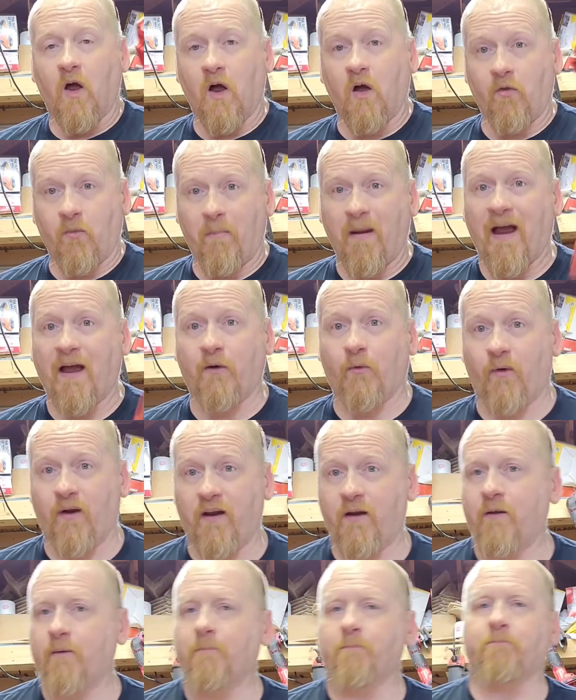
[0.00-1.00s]
other
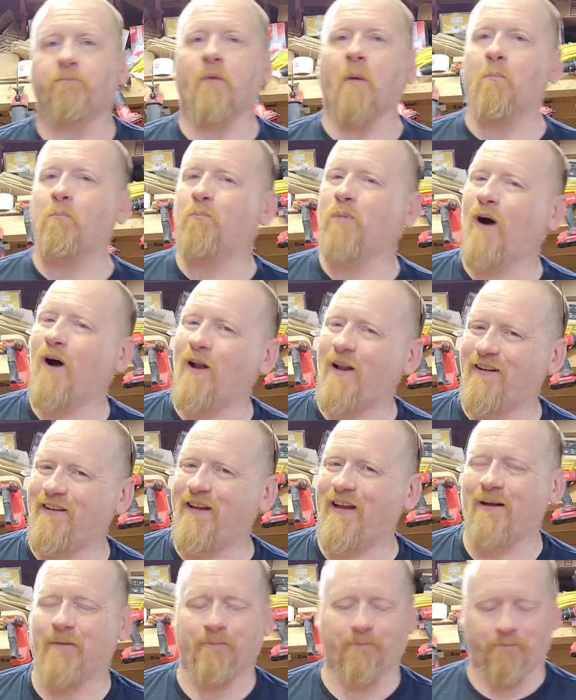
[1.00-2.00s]
battery, but I
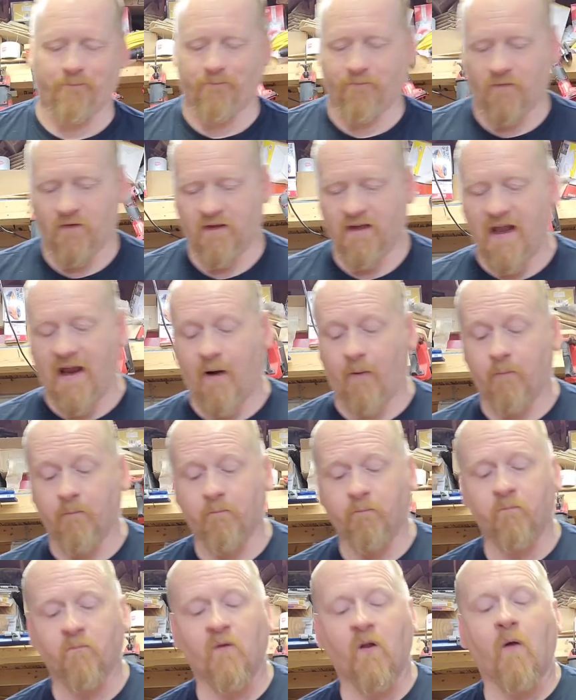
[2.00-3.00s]
didn't. Now,
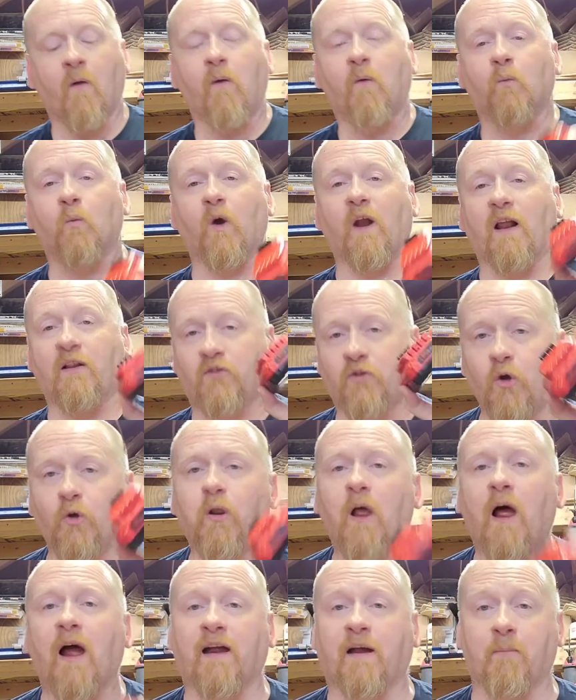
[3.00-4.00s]
what I
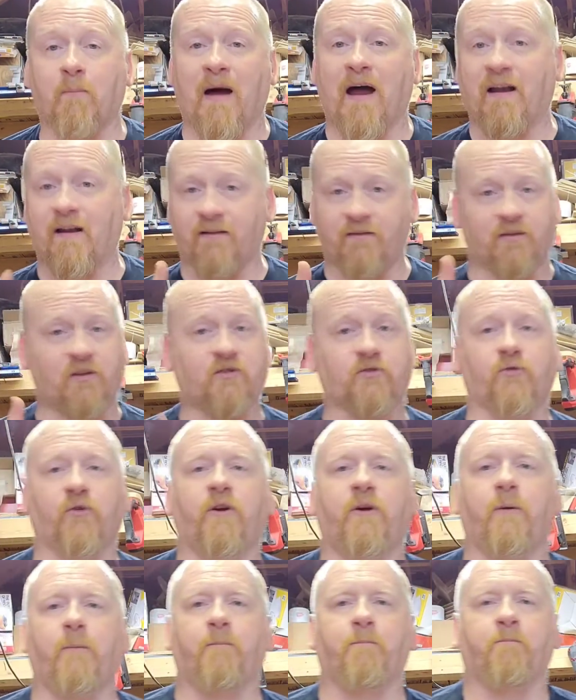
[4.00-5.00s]
do like about it is this
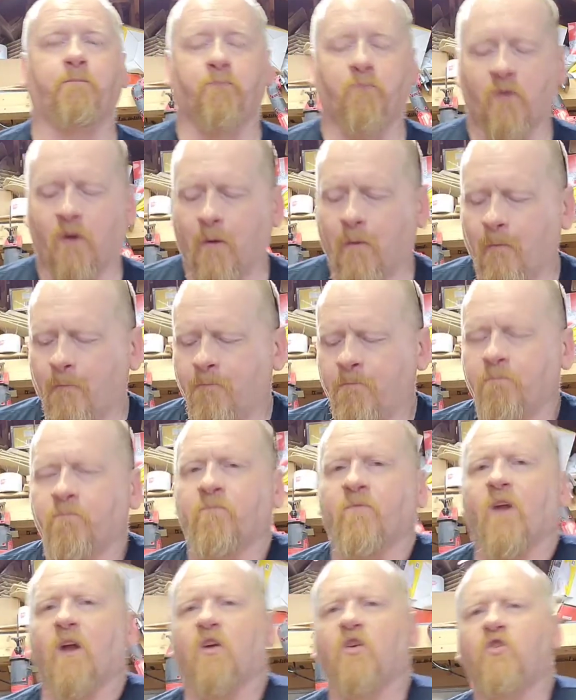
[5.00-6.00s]
right here.
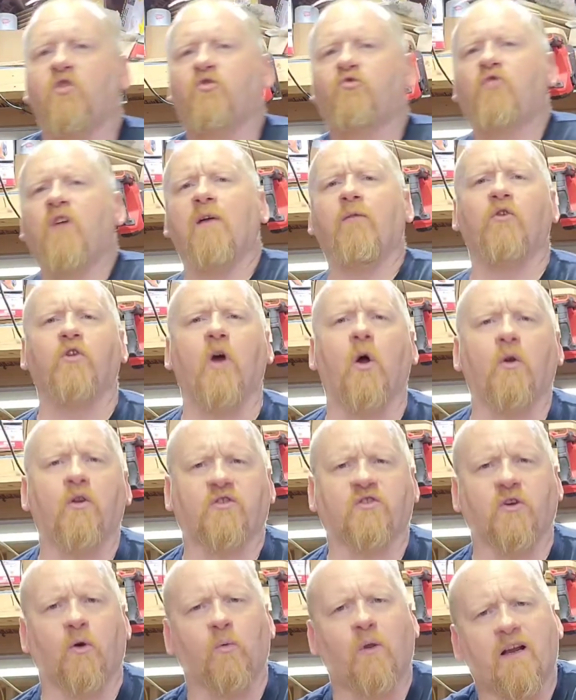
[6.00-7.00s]
You ever
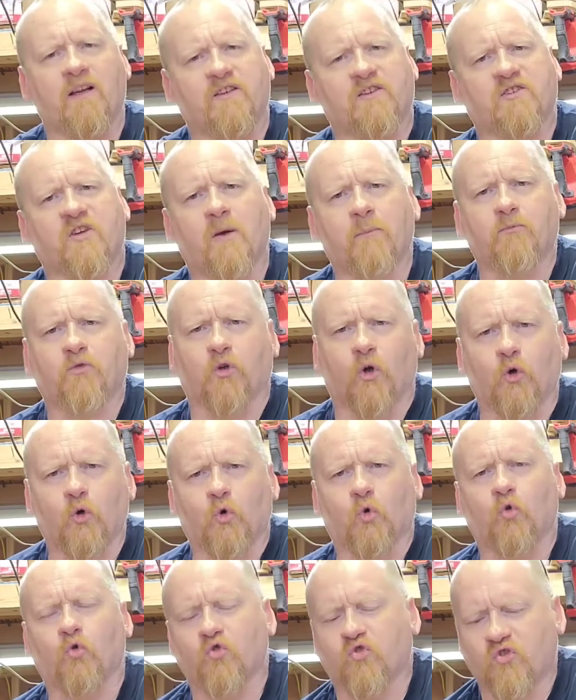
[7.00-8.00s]
notice on like some
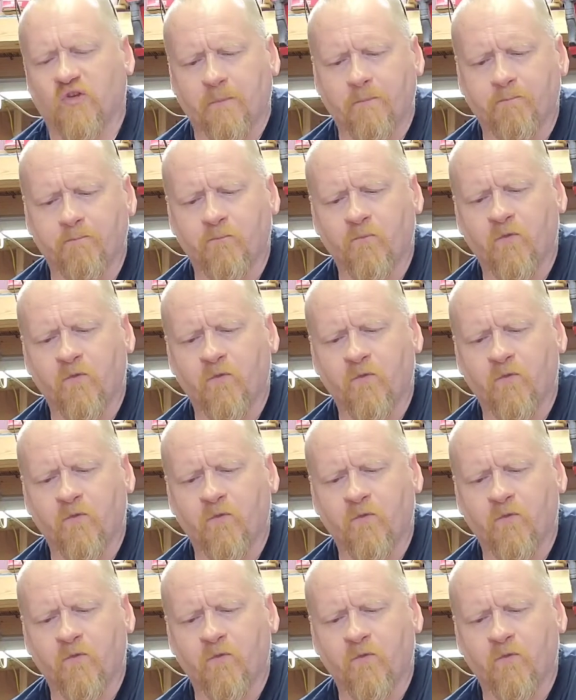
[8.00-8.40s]
tools,